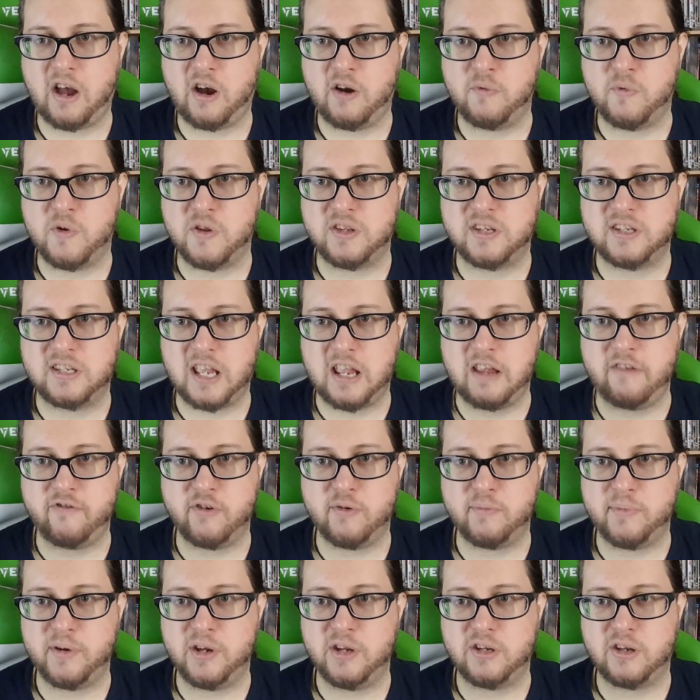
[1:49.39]
I would save
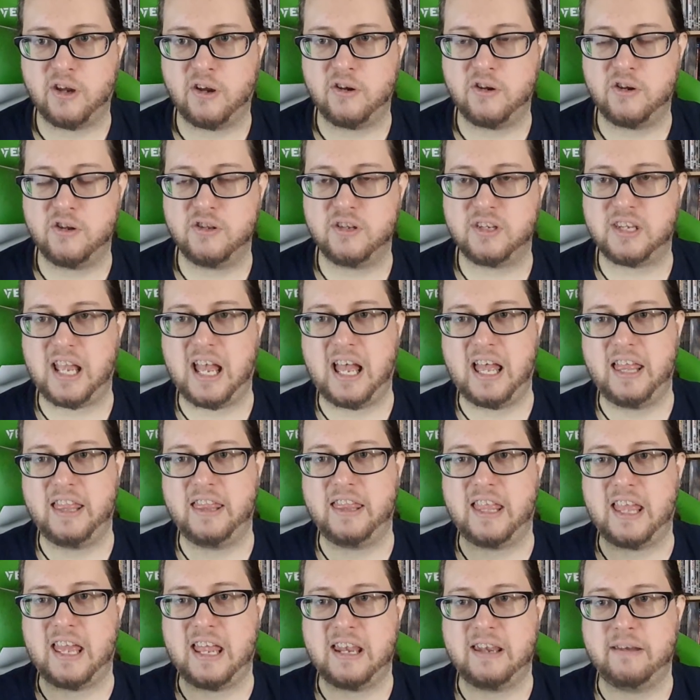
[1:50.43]
up your tokens
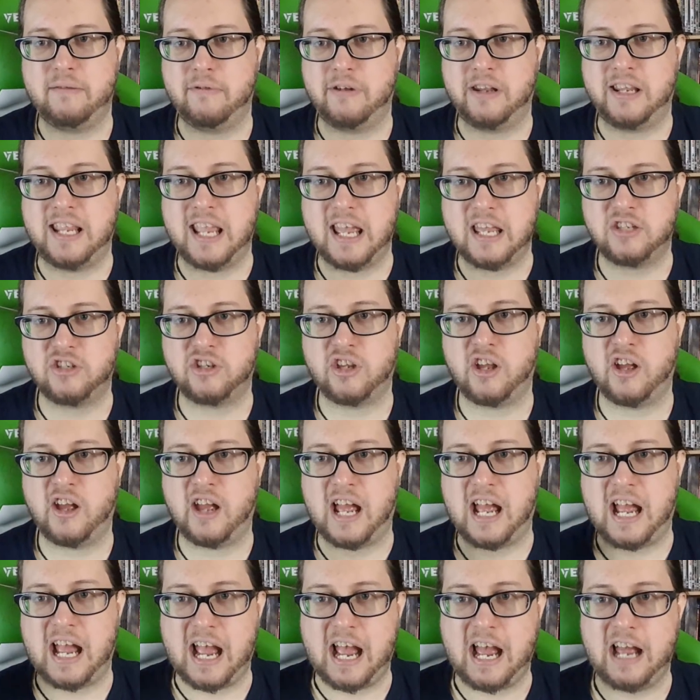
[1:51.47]
and then get
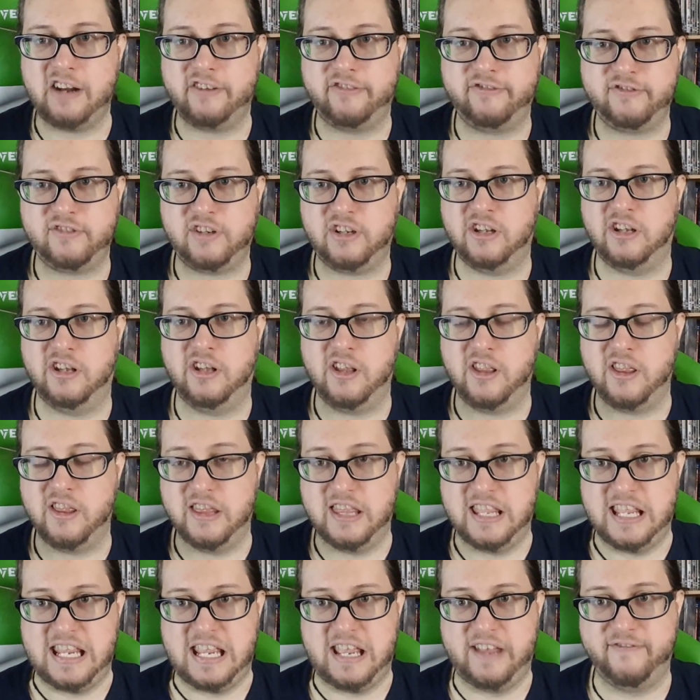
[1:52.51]
her after
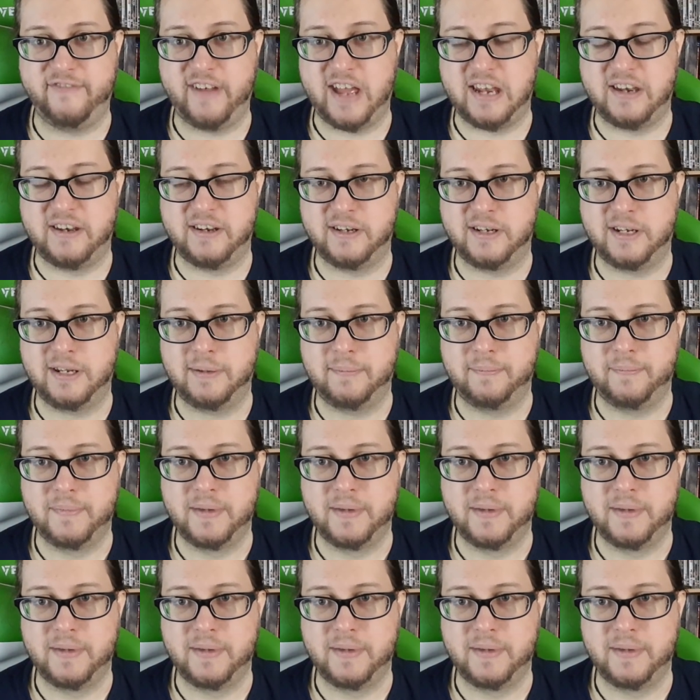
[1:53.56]
the event.